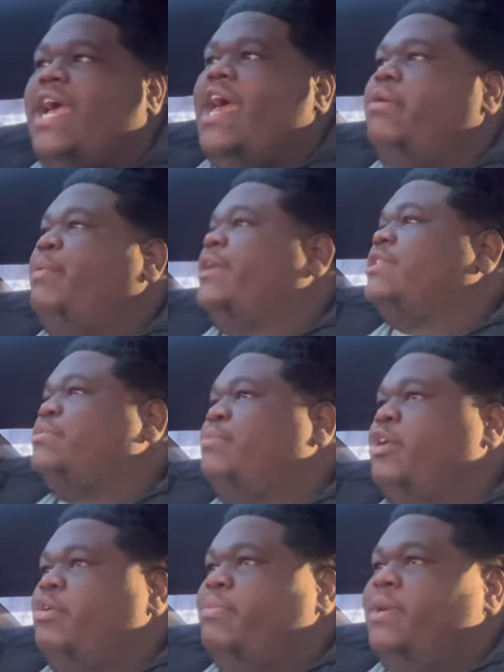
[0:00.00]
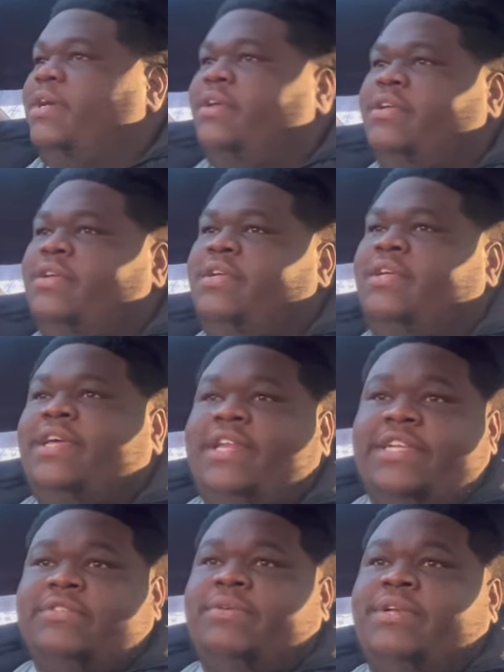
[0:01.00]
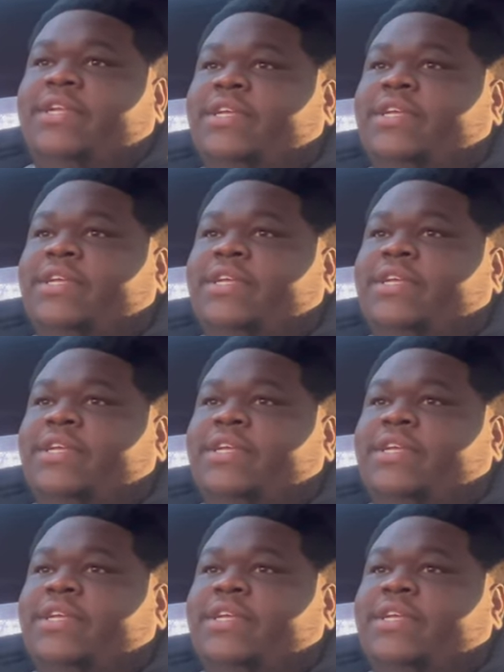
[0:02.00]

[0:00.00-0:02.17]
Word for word: I gotta work tomorrow, but it is what it